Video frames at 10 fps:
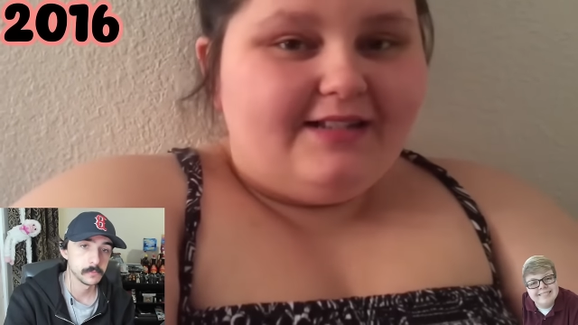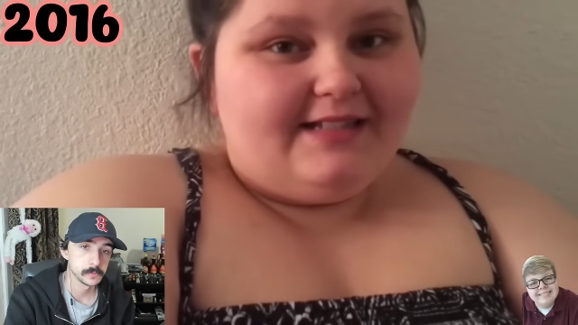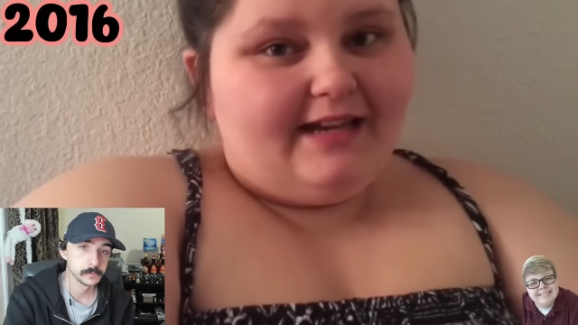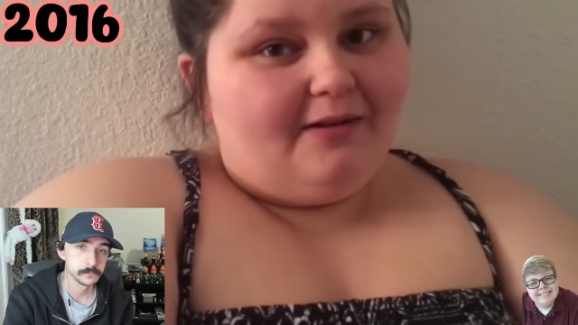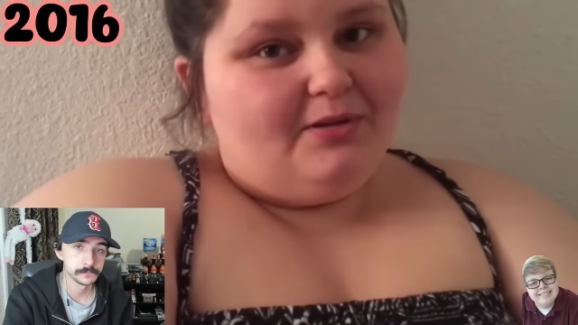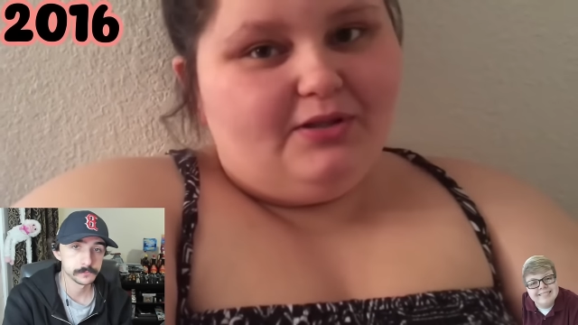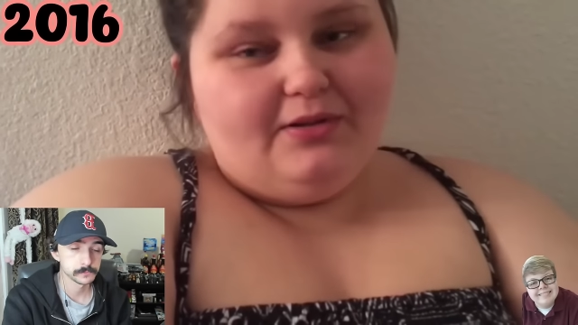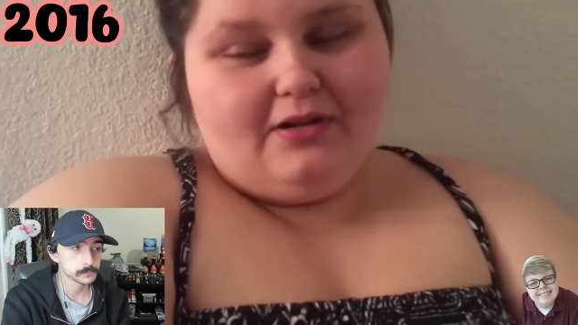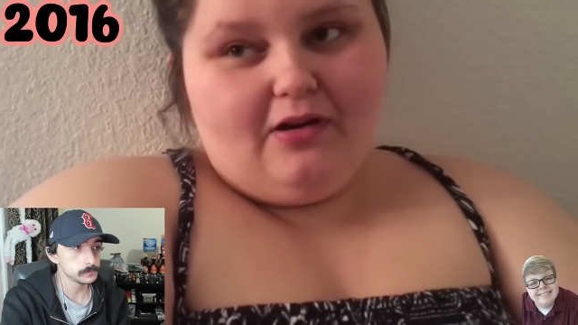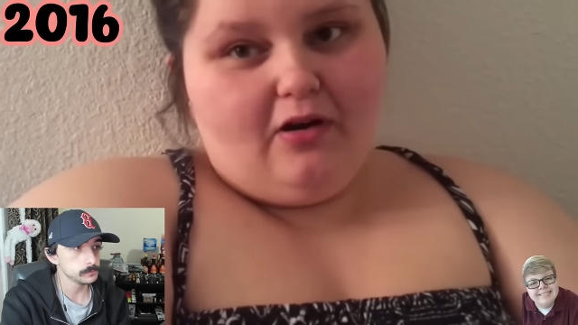Speaker 1: honestly, I would do
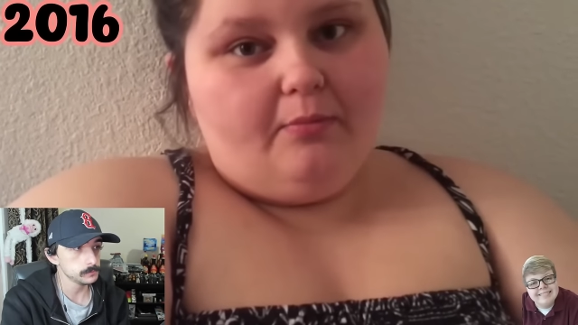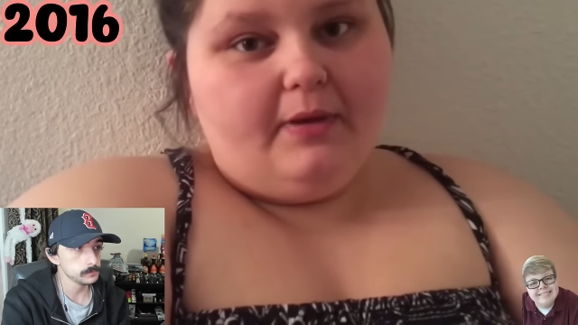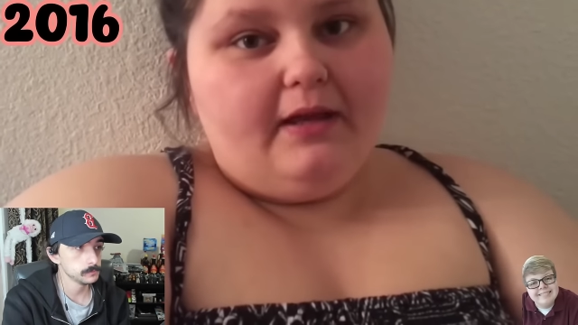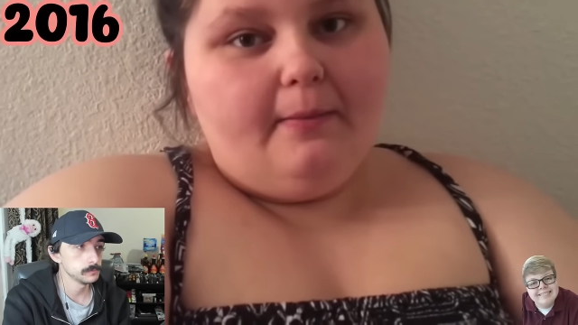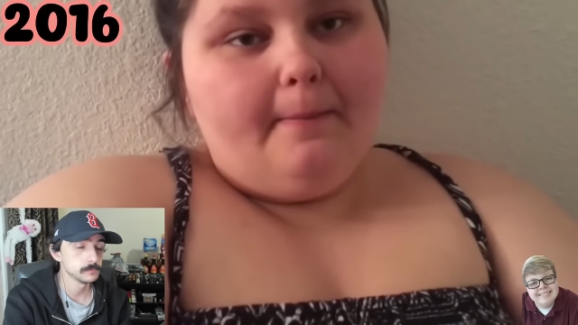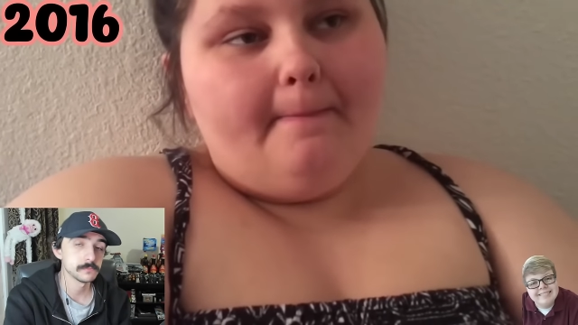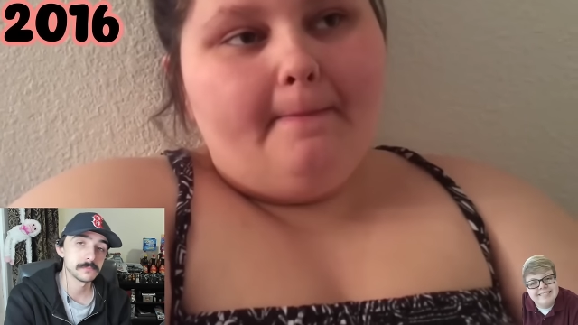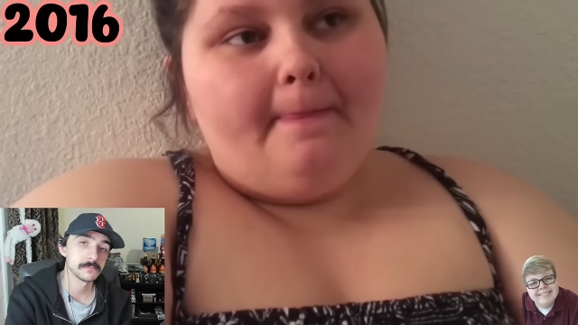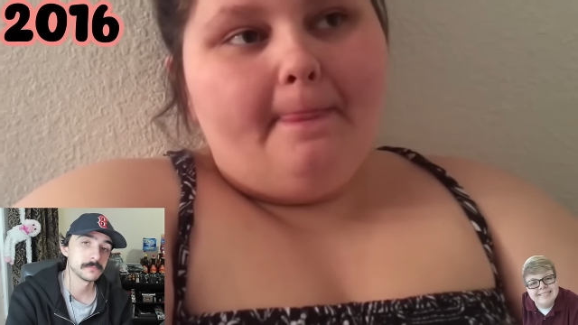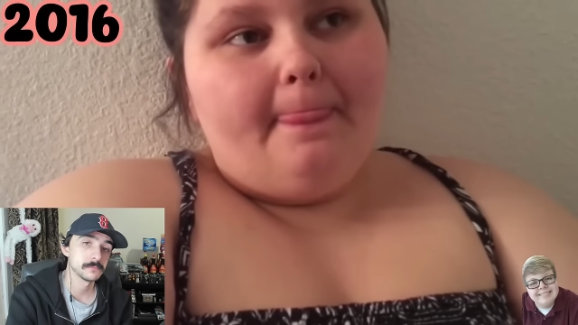it in a heartbeat.
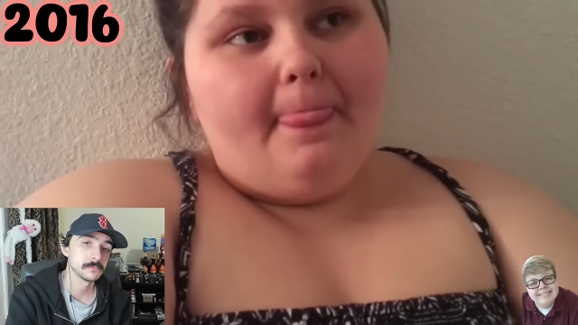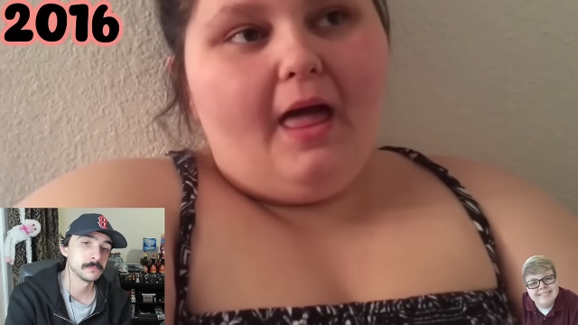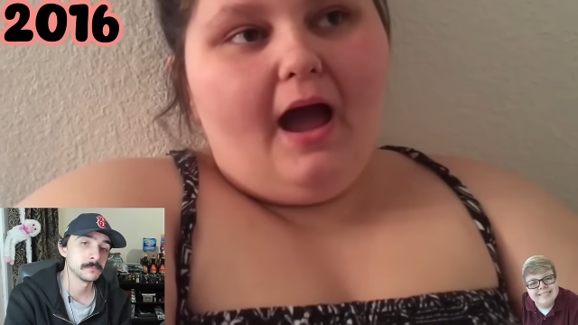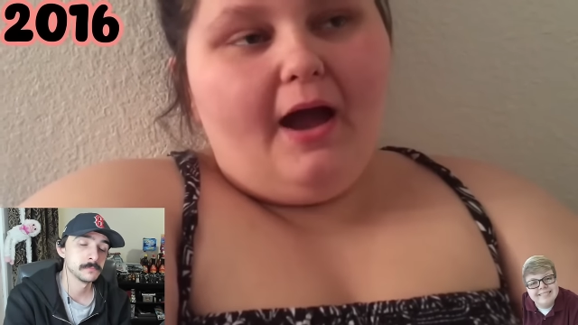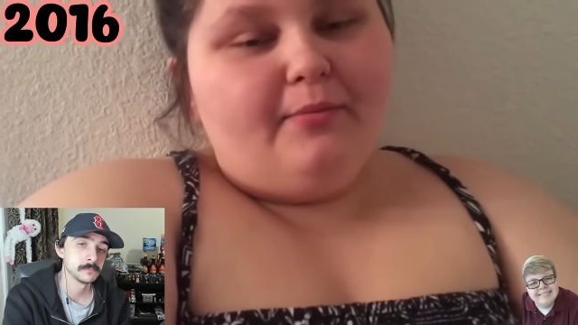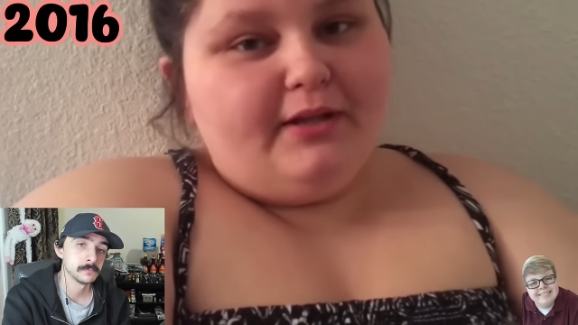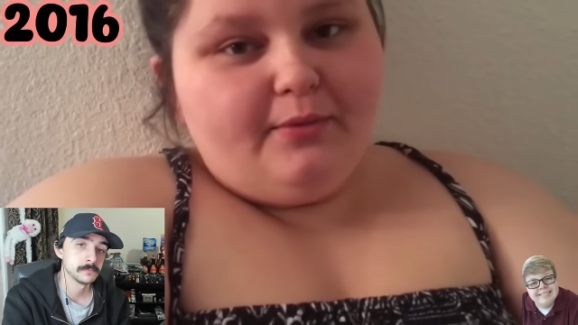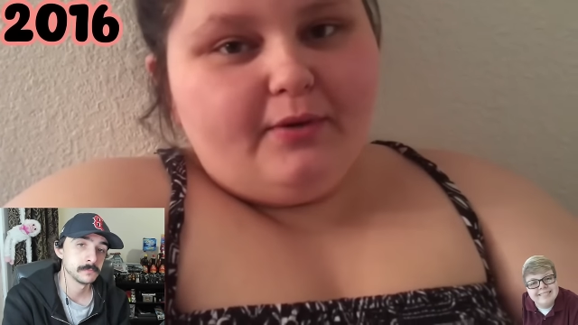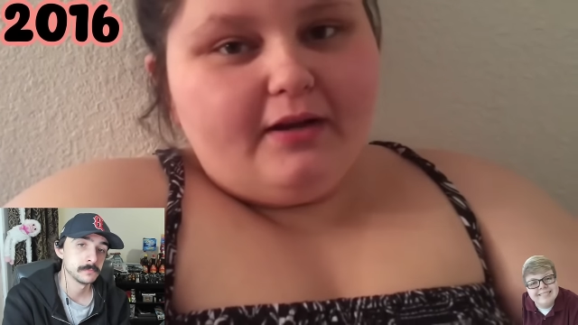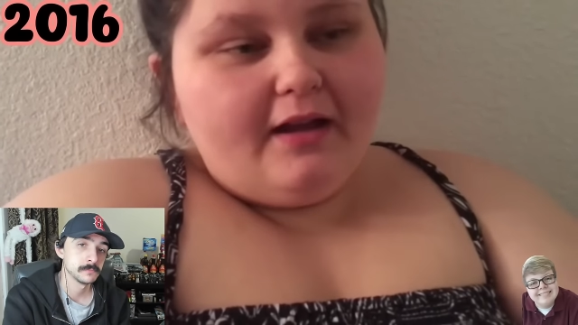I really
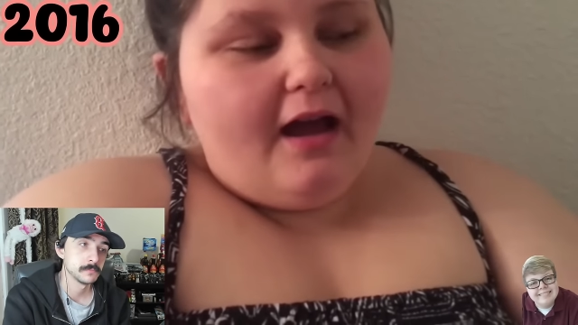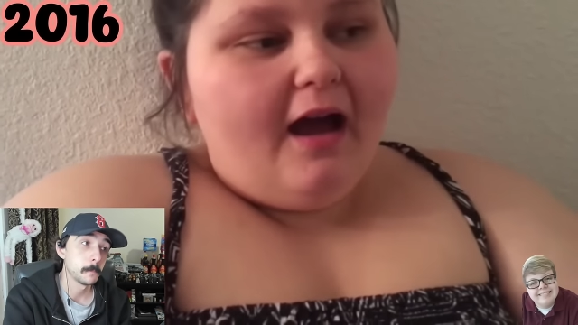would.